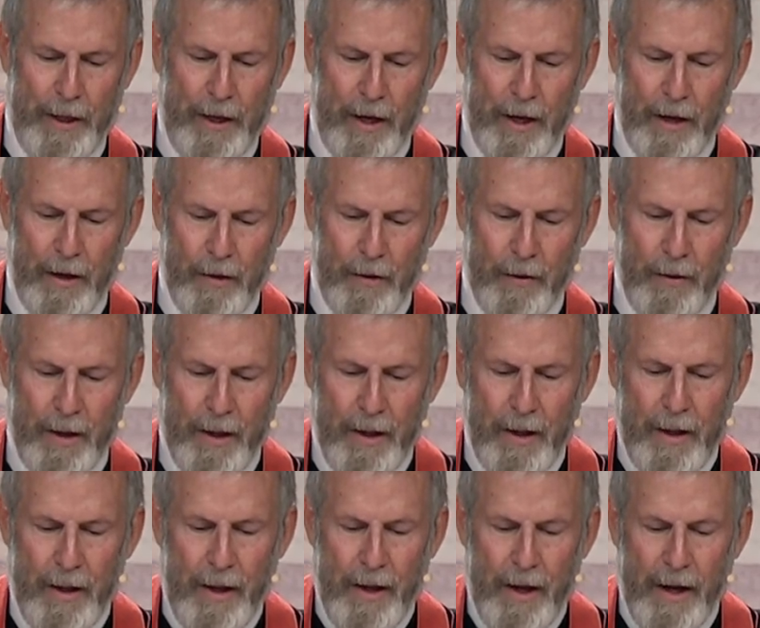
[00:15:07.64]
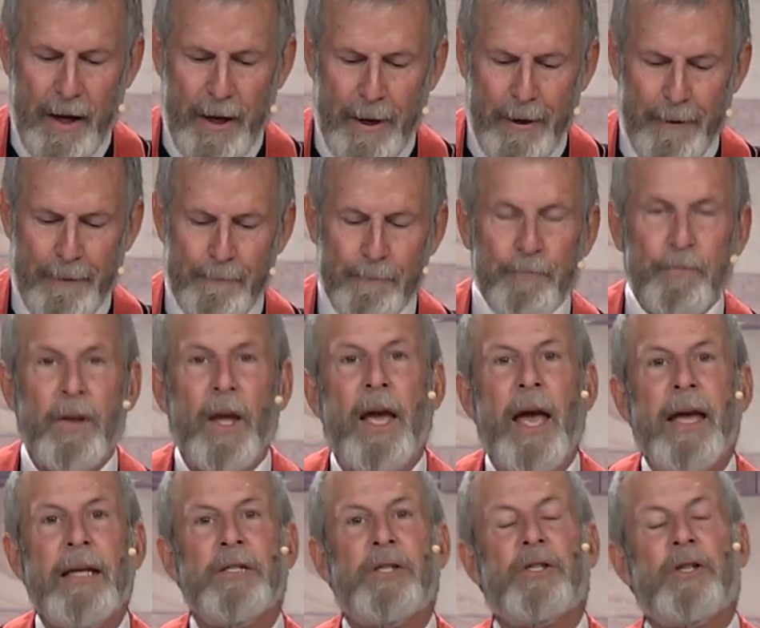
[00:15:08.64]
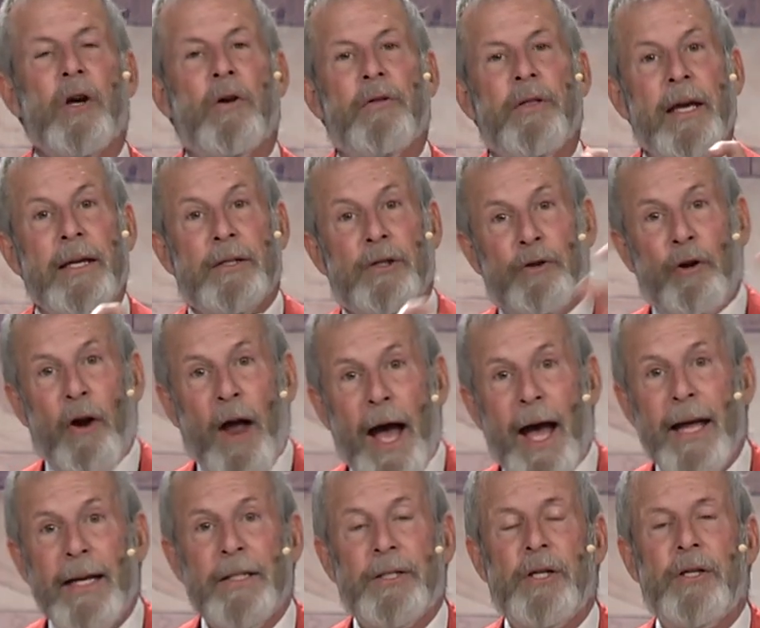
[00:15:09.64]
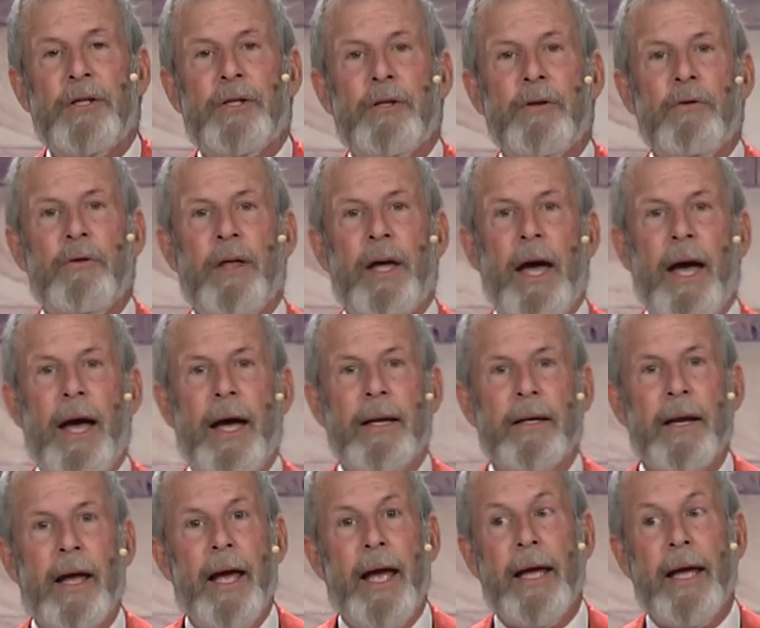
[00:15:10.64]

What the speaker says: go. And so they tried to do that.